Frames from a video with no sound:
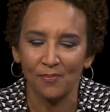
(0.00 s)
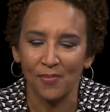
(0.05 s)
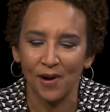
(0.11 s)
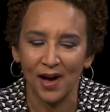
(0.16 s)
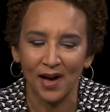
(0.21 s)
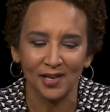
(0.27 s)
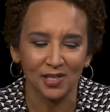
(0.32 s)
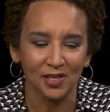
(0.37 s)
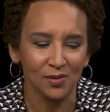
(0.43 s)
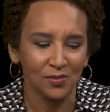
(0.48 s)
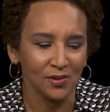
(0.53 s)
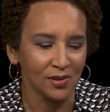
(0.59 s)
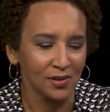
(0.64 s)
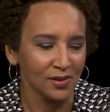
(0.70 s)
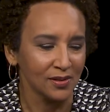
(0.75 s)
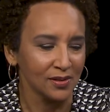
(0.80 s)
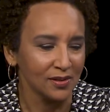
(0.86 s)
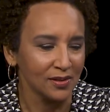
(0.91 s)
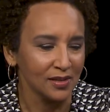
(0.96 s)

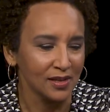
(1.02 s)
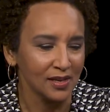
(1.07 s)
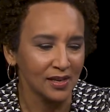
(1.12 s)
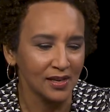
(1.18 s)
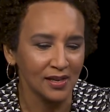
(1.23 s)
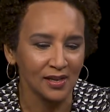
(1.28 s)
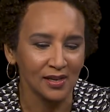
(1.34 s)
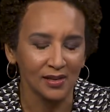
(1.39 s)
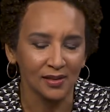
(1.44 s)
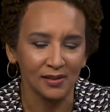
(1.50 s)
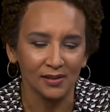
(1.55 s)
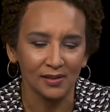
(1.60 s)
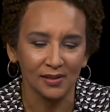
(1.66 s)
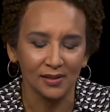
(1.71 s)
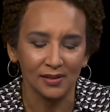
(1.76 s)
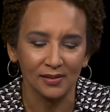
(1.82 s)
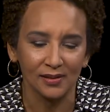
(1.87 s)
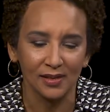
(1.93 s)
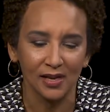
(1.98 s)
possible, uh,
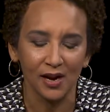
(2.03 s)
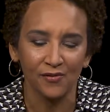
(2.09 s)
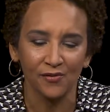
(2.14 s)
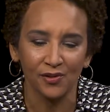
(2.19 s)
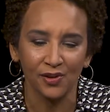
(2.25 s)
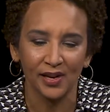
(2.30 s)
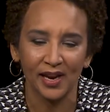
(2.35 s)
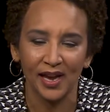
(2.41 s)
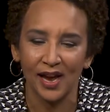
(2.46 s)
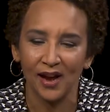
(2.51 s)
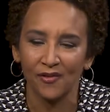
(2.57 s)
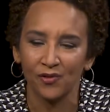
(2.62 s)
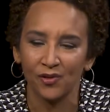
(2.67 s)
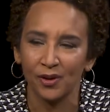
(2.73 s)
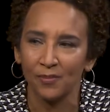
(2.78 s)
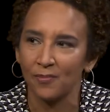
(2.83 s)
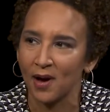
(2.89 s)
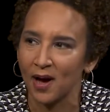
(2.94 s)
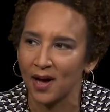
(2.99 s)
covering
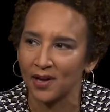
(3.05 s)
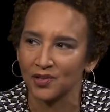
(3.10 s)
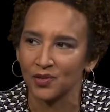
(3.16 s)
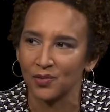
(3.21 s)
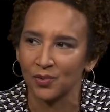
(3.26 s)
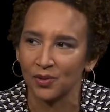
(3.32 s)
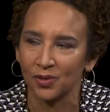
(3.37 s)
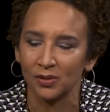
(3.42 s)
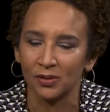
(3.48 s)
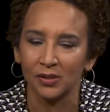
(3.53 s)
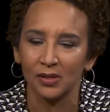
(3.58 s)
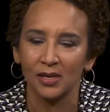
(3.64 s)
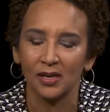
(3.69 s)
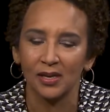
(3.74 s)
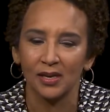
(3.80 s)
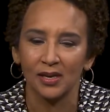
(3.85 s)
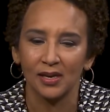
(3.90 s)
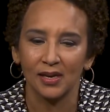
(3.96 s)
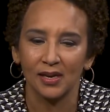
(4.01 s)
every possible
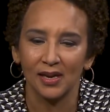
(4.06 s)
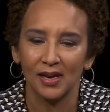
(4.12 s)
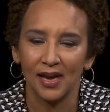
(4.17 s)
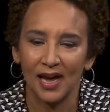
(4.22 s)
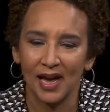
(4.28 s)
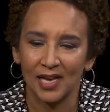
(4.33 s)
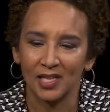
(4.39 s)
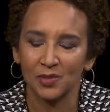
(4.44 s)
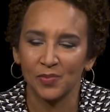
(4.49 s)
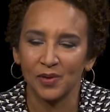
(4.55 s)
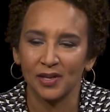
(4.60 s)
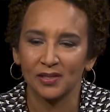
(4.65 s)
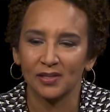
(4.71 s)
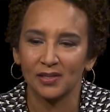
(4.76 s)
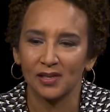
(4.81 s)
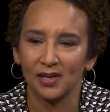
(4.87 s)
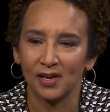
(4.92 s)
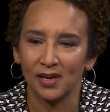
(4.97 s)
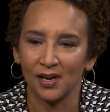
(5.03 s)

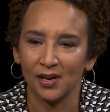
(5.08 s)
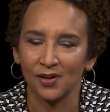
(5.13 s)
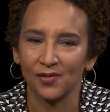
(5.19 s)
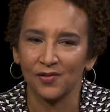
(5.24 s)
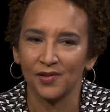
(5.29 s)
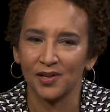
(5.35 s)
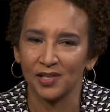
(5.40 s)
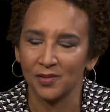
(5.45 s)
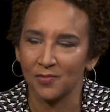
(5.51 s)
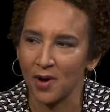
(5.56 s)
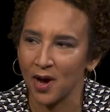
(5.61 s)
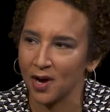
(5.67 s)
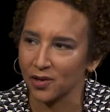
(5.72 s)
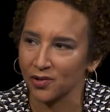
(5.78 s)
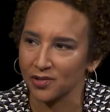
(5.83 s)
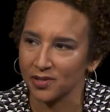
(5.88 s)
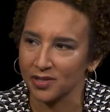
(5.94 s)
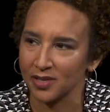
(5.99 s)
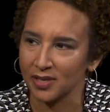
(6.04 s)
aspect of a
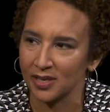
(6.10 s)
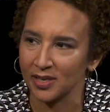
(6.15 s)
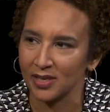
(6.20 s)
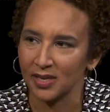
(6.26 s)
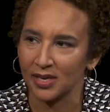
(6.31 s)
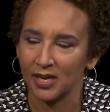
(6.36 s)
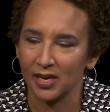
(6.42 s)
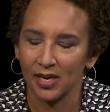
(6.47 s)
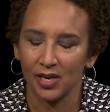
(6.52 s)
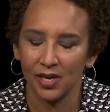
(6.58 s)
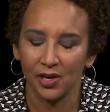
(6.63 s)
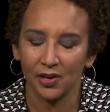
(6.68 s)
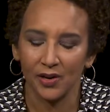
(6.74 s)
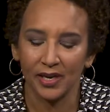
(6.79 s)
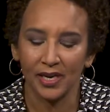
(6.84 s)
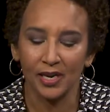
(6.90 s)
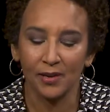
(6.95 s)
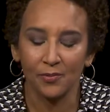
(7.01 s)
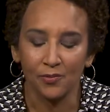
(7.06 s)
democracy. You know,
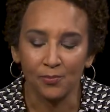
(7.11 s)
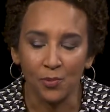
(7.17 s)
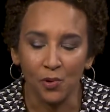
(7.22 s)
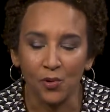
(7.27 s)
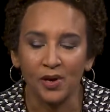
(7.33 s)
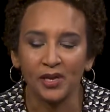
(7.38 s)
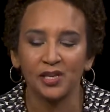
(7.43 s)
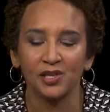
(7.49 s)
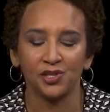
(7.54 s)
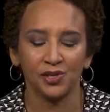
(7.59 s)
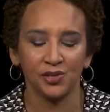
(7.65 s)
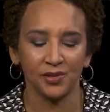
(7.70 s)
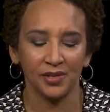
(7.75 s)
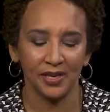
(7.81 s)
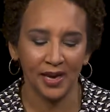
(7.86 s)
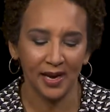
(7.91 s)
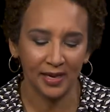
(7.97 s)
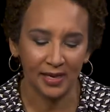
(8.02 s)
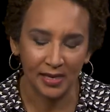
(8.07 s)
I keep pointing to
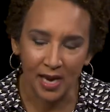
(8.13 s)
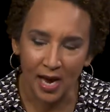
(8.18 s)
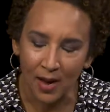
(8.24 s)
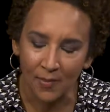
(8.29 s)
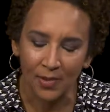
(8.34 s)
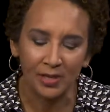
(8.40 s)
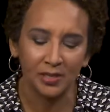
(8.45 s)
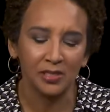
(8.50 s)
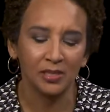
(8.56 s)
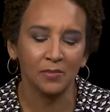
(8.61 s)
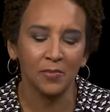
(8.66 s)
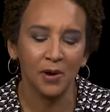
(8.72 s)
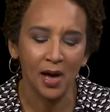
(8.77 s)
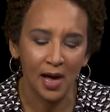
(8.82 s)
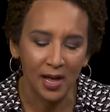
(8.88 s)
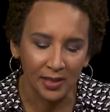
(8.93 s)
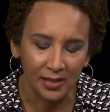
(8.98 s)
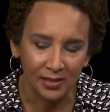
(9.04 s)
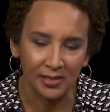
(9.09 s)
the economics, the
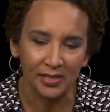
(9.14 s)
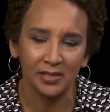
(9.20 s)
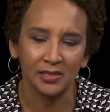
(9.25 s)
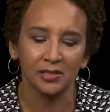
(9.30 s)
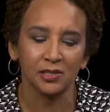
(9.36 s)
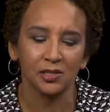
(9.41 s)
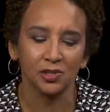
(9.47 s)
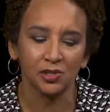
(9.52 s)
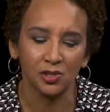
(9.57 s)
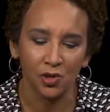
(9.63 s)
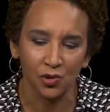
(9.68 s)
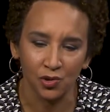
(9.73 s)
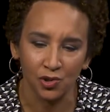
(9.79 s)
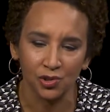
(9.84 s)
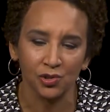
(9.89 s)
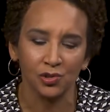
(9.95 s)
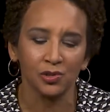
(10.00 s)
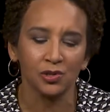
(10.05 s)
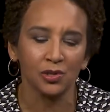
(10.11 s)
politics, the
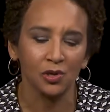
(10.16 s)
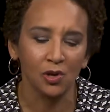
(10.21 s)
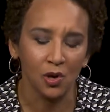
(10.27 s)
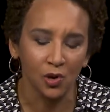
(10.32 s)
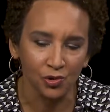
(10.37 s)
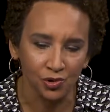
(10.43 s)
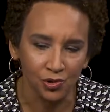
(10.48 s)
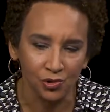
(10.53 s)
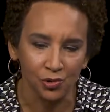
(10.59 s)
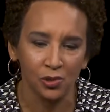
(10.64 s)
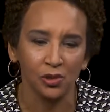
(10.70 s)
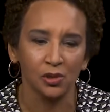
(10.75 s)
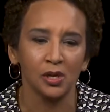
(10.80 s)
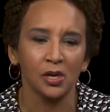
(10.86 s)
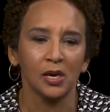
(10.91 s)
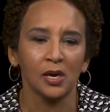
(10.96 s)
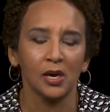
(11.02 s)
social, the cultural,